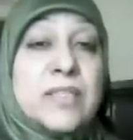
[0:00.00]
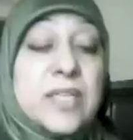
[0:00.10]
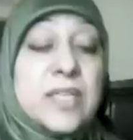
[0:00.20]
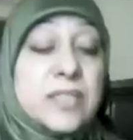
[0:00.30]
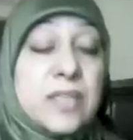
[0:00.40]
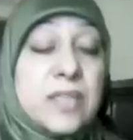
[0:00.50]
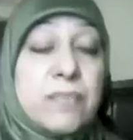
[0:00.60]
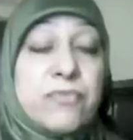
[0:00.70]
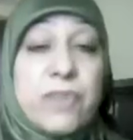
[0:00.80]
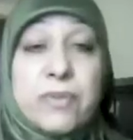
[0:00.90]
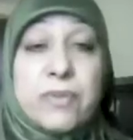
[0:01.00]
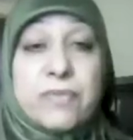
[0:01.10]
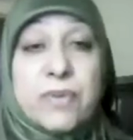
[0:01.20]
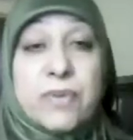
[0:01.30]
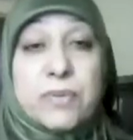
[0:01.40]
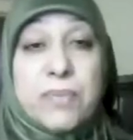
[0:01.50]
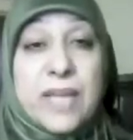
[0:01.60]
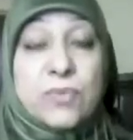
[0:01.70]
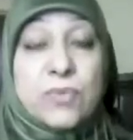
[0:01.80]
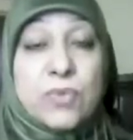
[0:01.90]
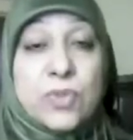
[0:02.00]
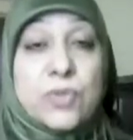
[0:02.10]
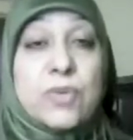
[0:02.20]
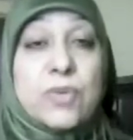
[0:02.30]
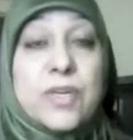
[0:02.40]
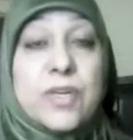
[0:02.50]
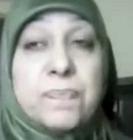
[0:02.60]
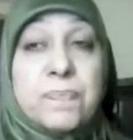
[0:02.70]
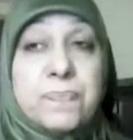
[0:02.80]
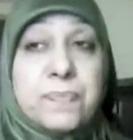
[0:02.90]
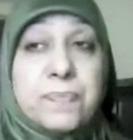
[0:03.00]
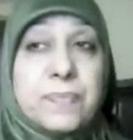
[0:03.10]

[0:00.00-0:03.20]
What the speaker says: said some very, very bad words to her.